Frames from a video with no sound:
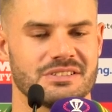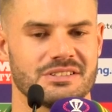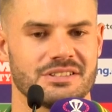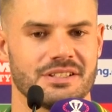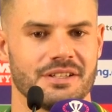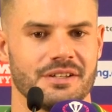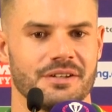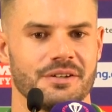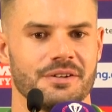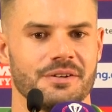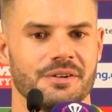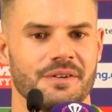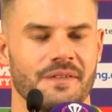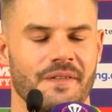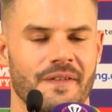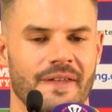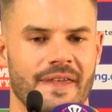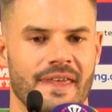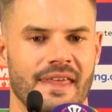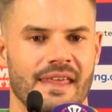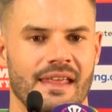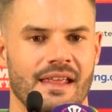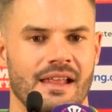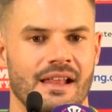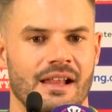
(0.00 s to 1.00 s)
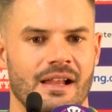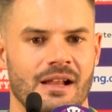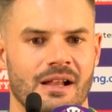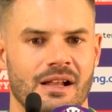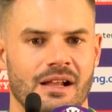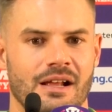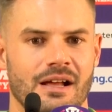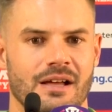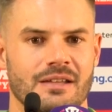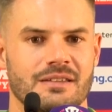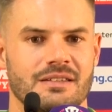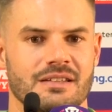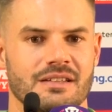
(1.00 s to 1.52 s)
So
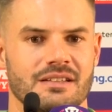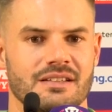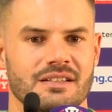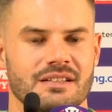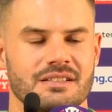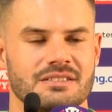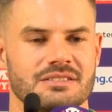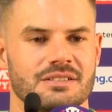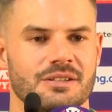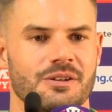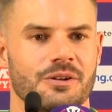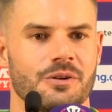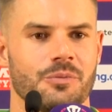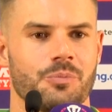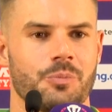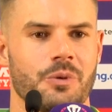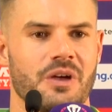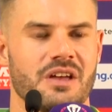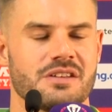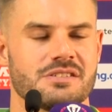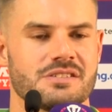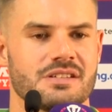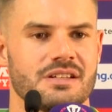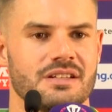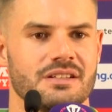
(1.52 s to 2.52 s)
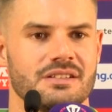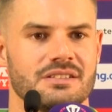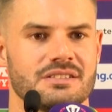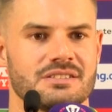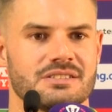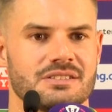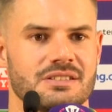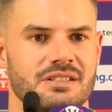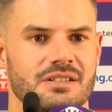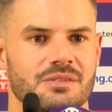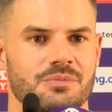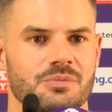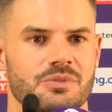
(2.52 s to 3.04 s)
I think there's a lot of passion in this
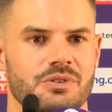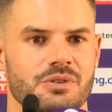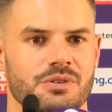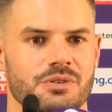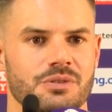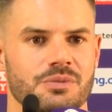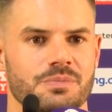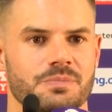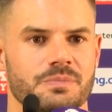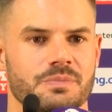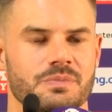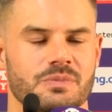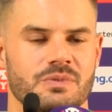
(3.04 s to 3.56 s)
team to